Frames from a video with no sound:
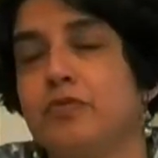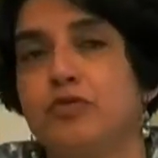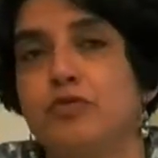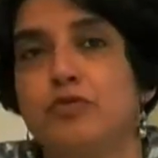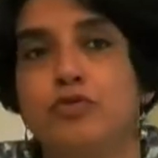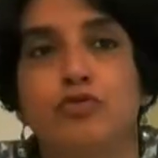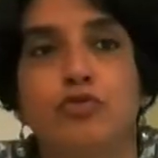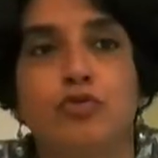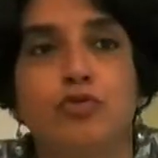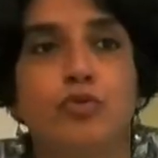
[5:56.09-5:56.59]

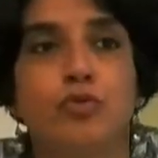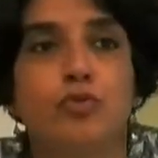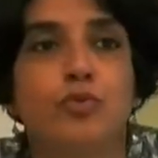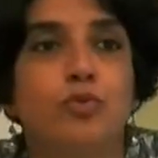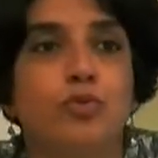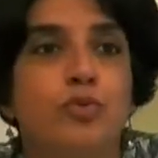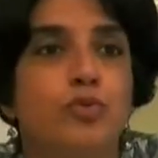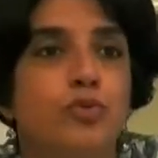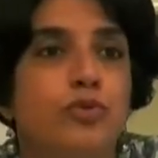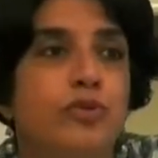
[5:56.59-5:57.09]

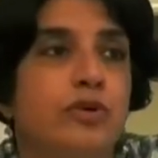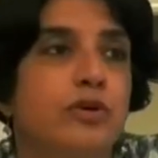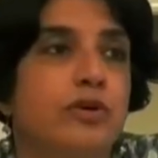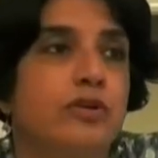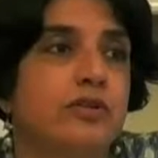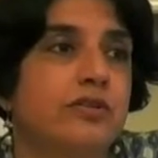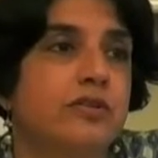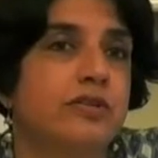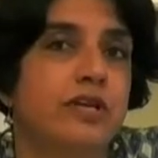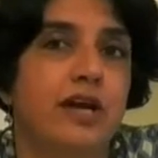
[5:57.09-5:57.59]
through
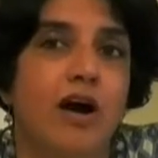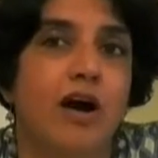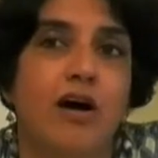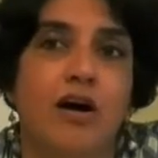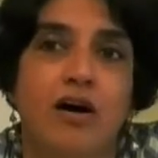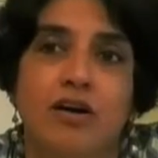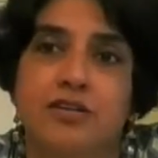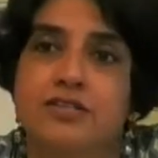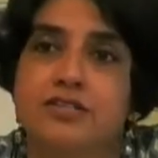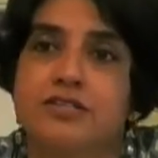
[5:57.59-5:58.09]
the
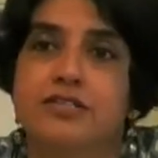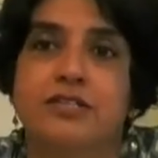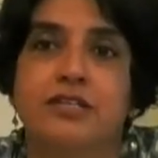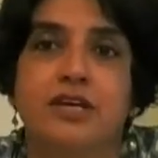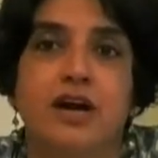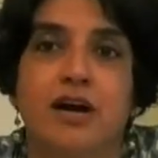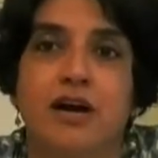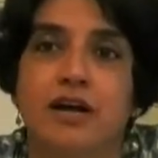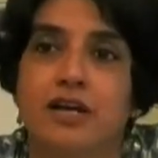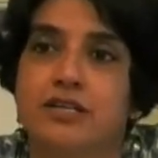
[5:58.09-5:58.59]
arts, the
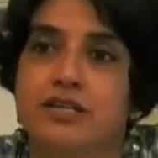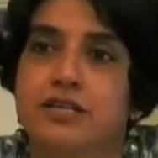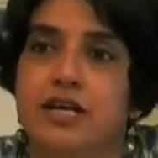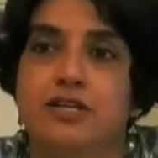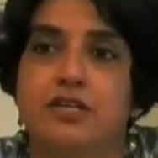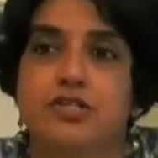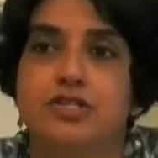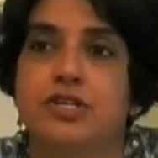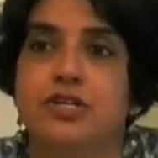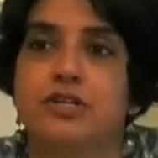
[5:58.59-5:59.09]

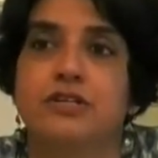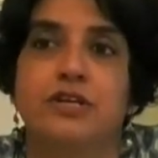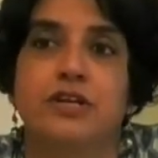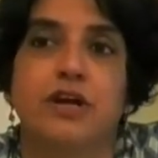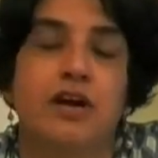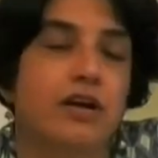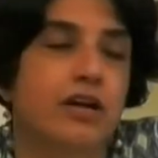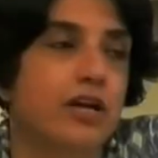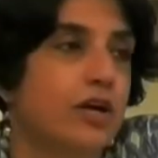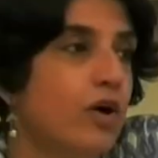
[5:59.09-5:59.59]
architecture, the
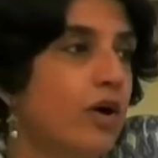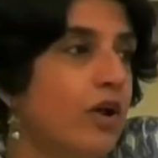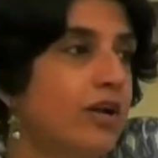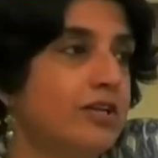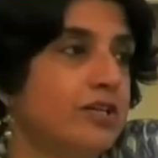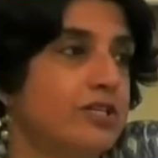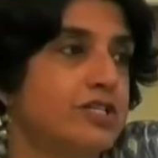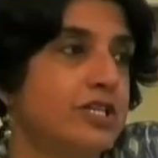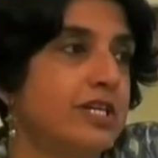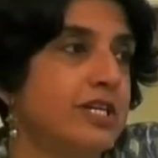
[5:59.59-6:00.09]

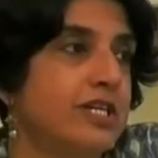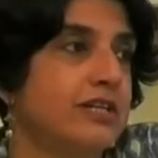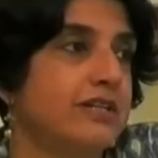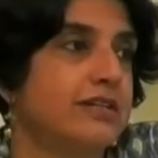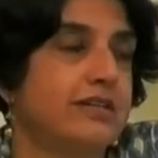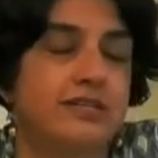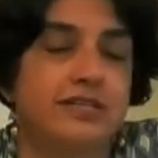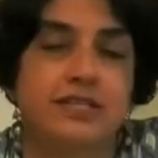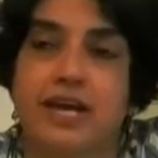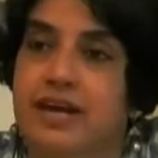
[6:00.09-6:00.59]
archaeology,
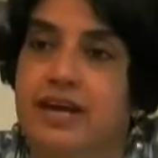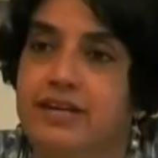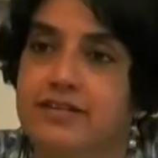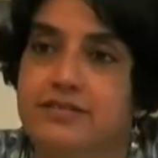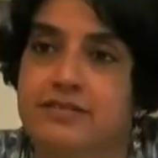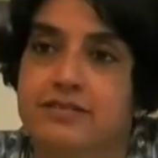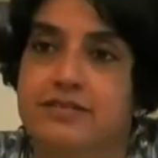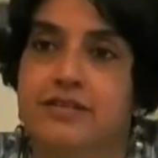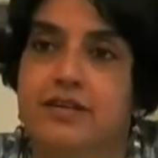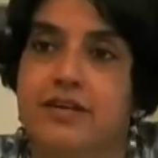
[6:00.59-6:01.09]
the
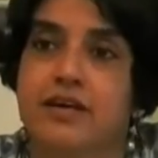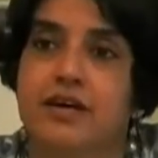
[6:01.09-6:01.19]
texts